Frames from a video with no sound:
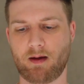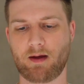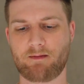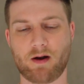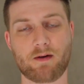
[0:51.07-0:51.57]

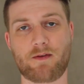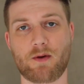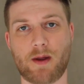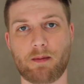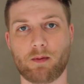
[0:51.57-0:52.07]
that very
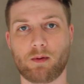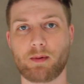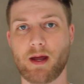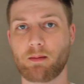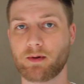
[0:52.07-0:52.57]
few people will
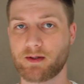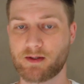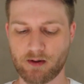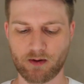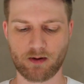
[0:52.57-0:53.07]
be able to
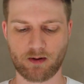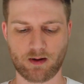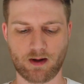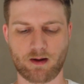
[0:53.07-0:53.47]
do,